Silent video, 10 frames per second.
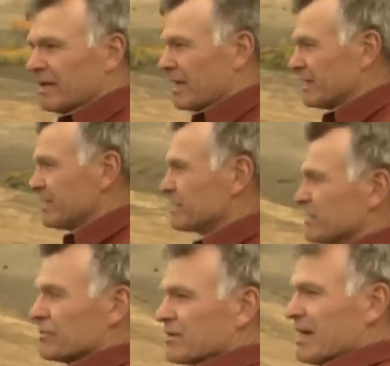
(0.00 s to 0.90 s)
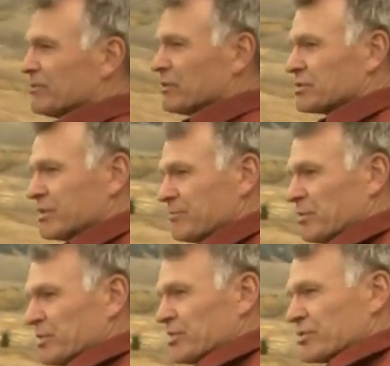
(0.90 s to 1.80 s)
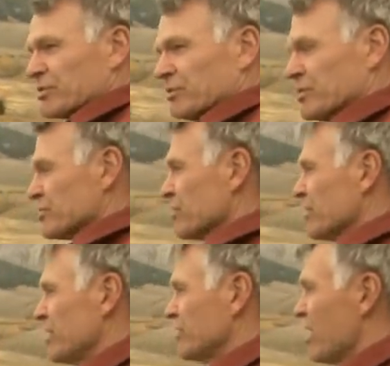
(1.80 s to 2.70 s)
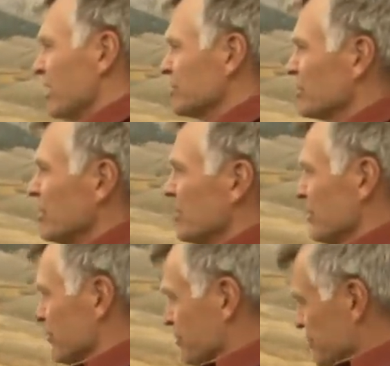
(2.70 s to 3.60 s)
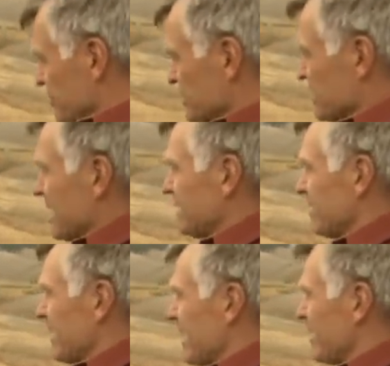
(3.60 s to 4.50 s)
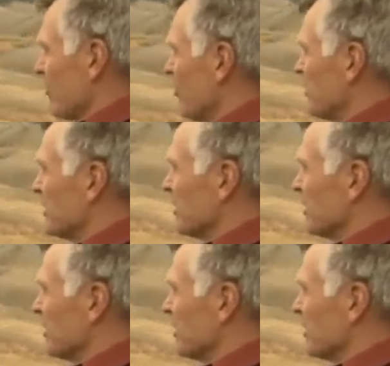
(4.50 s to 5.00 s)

and he's going to drive those sheep with his herding dogs through this gate that I have open